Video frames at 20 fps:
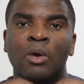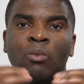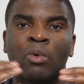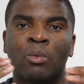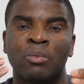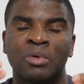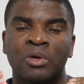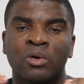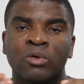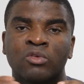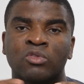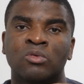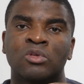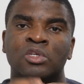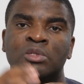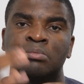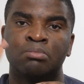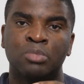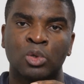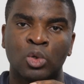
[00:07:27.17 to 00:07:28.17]
when we go through
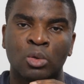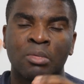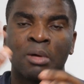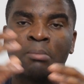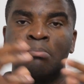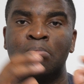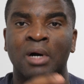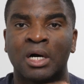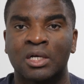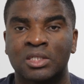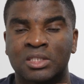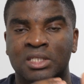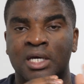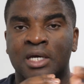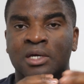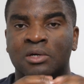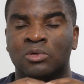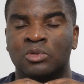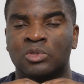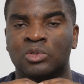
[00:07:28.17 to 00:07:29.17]
these boom and bust
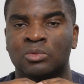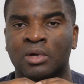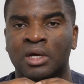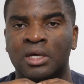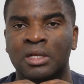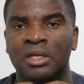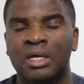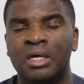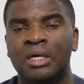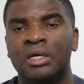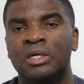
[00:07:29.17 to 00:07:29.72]
cycles, right?